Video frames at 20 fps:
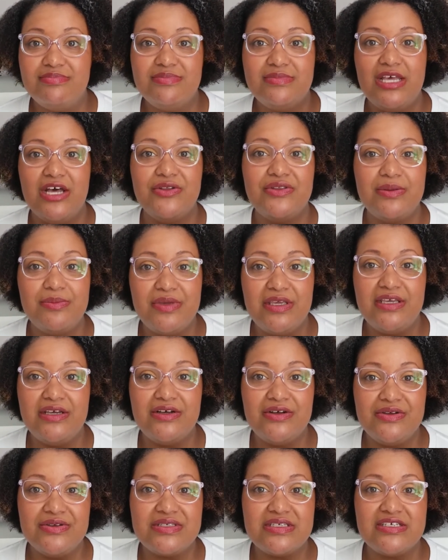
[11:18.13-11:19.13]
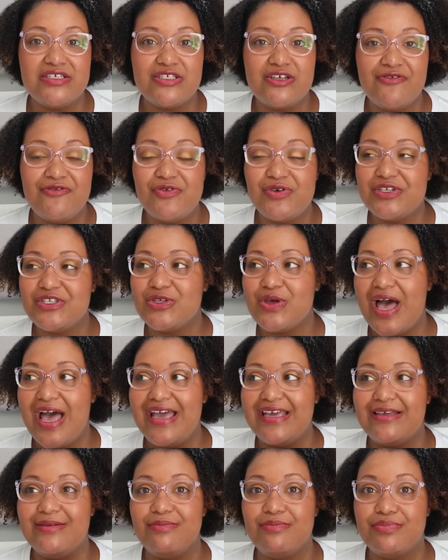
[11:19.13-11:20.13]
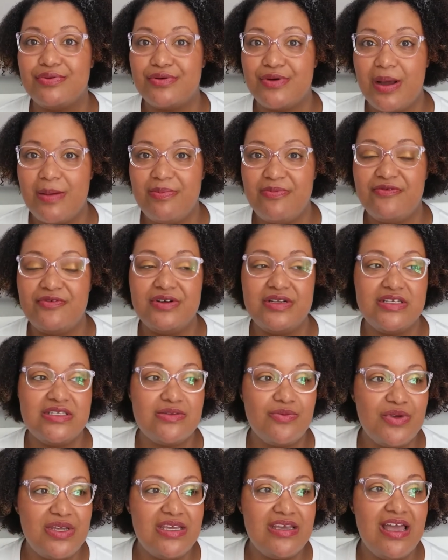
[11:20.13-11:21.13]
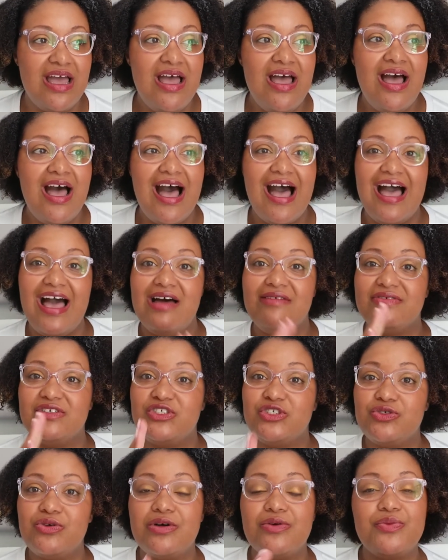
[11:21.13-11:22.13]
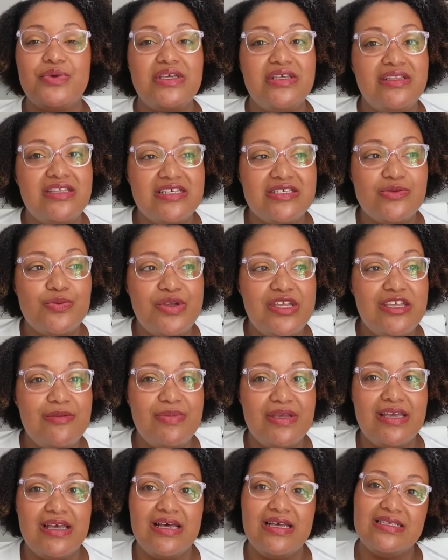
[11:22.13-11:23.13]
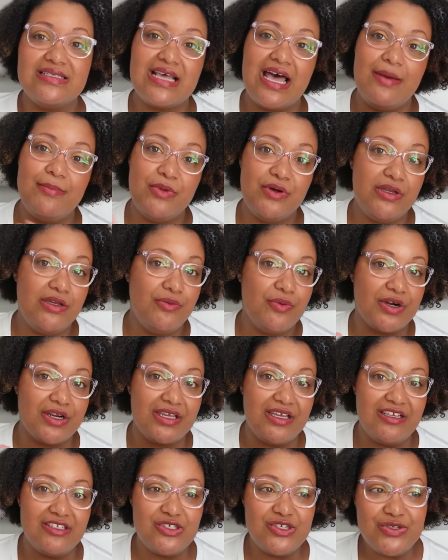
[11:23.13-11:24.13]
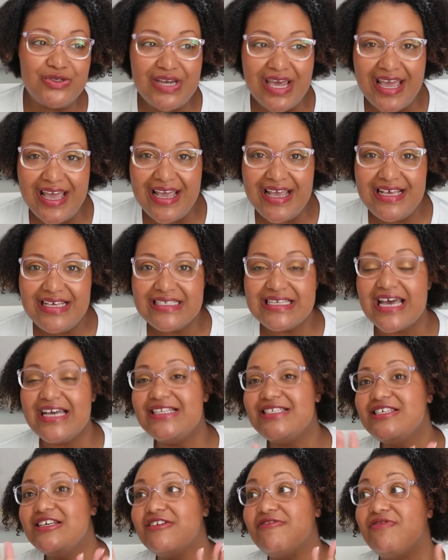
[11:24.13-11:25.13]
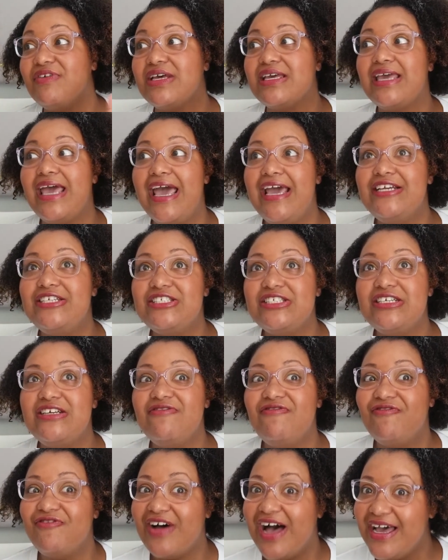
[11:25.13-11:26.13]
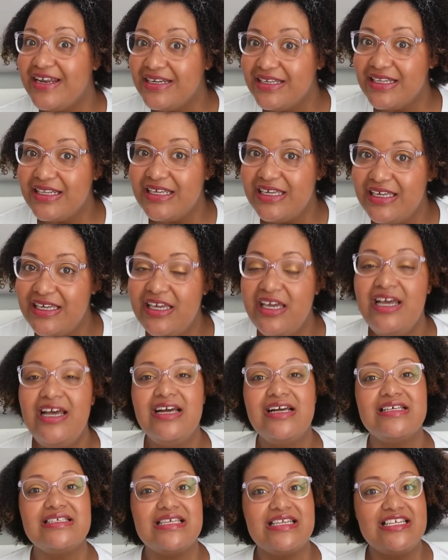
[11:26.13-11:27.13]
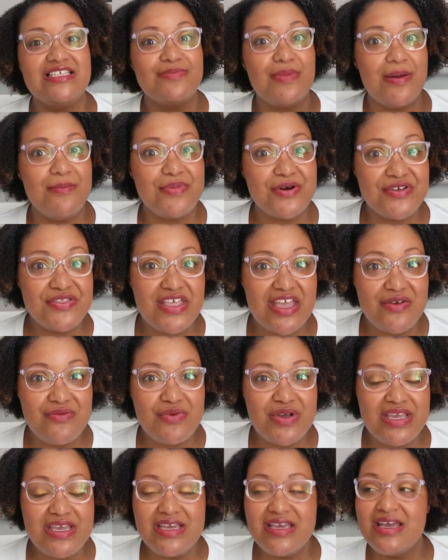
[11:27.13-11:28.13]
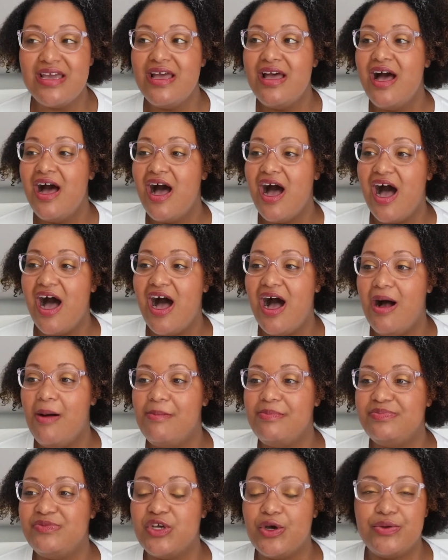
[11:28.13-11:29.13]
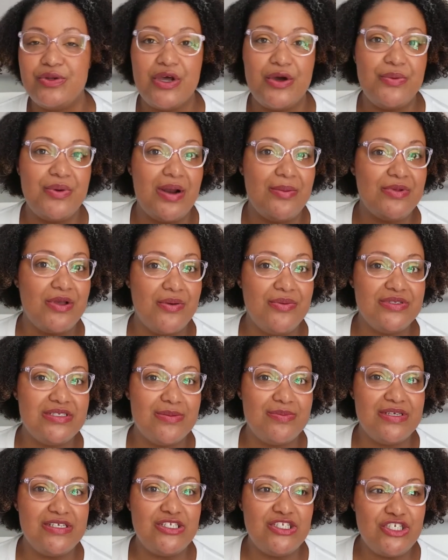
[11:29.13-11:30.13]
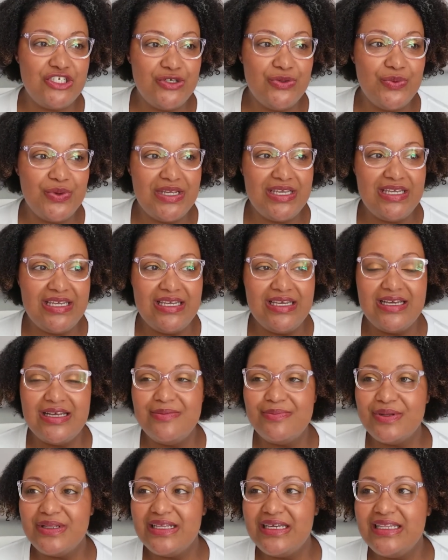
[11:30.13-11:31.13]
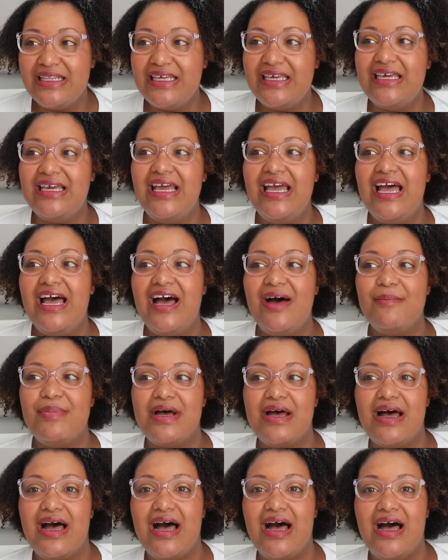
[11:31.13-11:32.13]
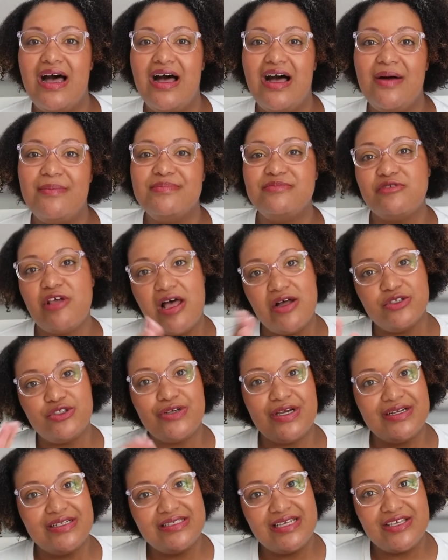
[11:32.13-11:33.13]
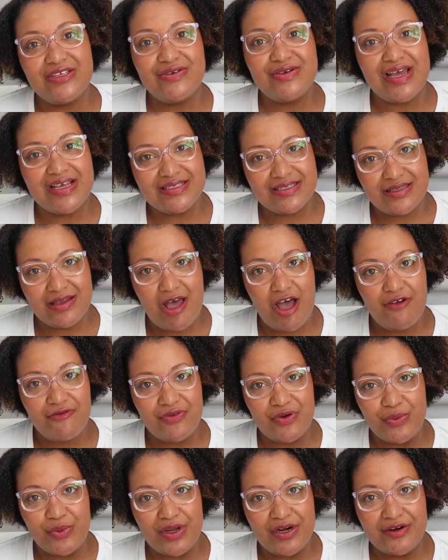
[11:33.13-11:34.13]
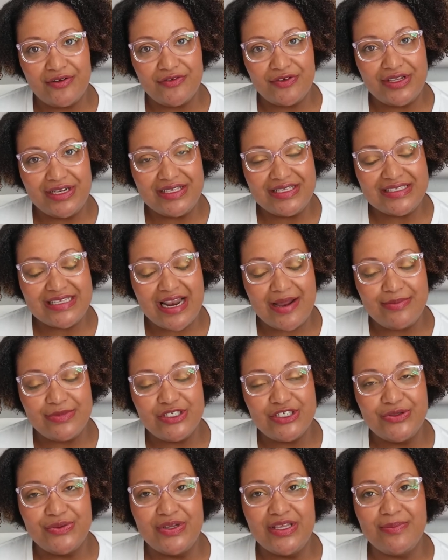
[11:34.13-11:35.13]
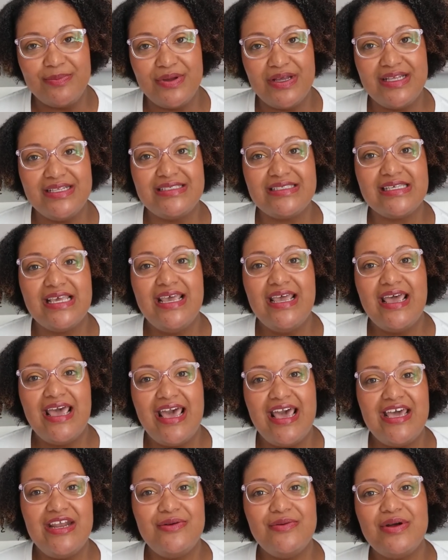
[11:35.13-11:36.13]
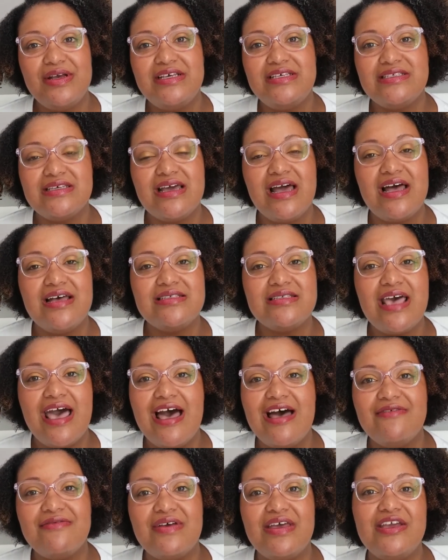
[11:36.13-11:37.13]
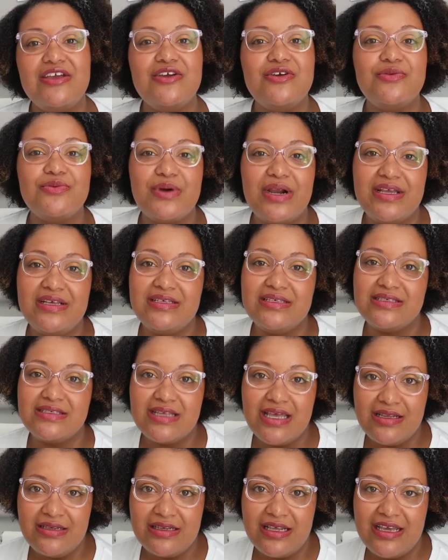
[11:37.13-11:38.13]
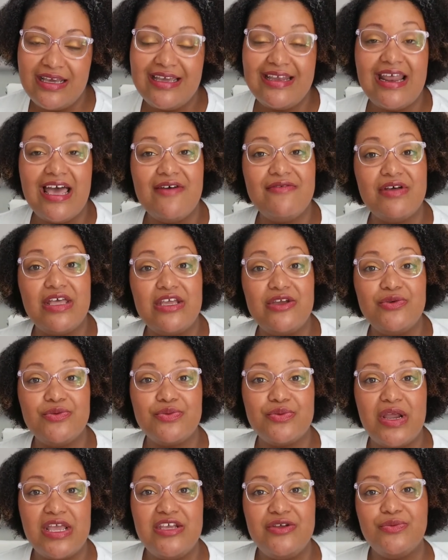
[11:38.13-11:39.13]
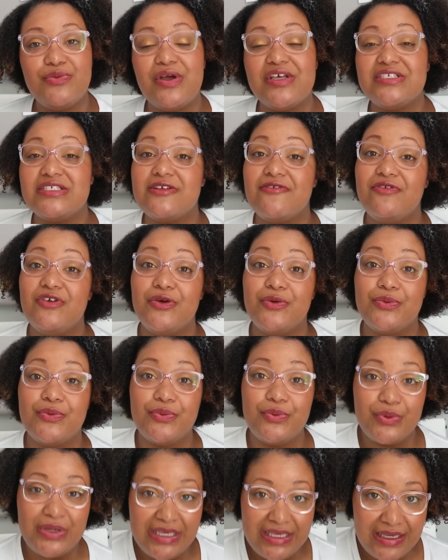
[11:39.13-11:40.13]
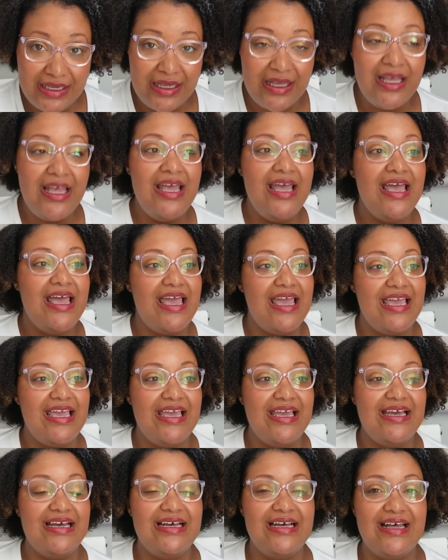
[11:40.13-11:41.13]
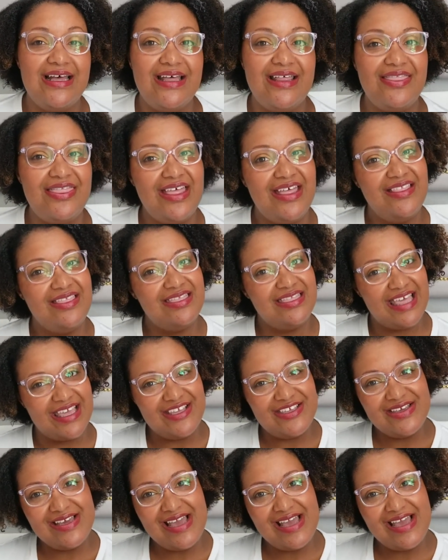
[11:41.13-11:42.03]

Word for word: healthy meals and so forth, so I can prep for this week. I have a short week this week because I'm only working 2 days. I took vacation finally because it is my birthday week. Don't know what I'm going to be doing completely, but I'll try to take you guys along for whatever it is that I'm doing. But anyways, you guys have a great Sunday and have a great rest of your week, and thank you